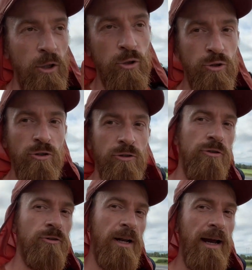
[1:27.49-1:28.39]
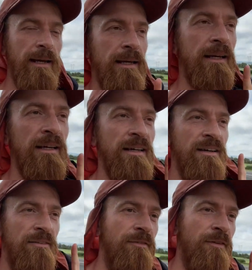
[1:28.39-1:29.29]
June, July
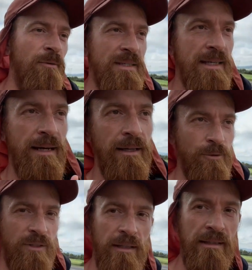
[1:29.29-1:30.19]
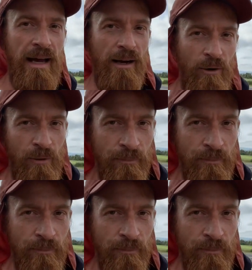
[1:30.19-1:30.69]
from Sarria to Santiago.